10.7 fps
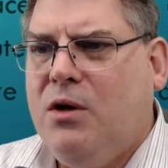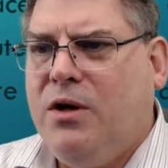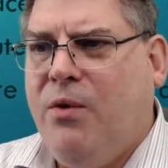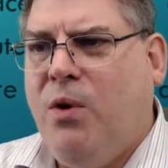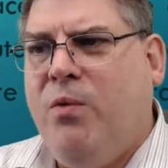
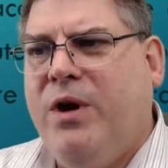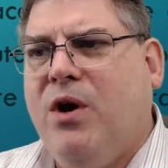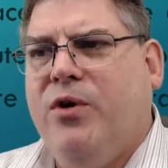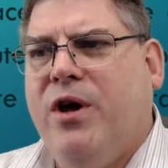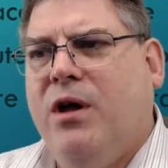Okay, when we
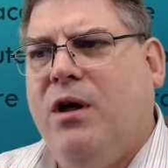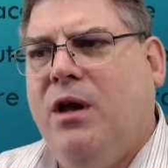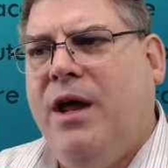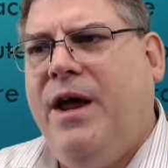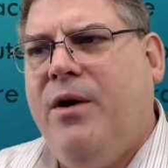go to
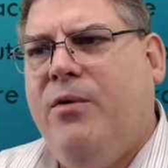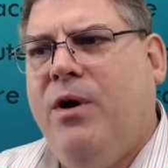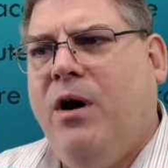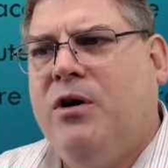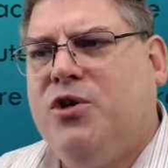lay
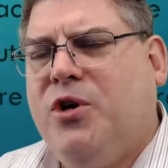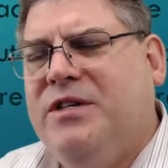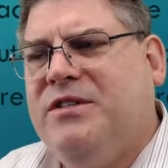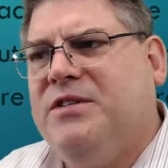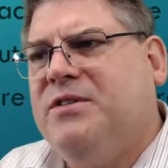out our
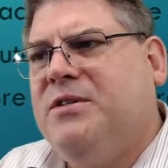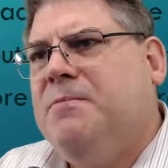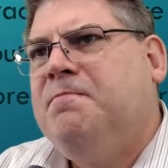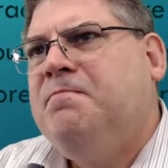traces,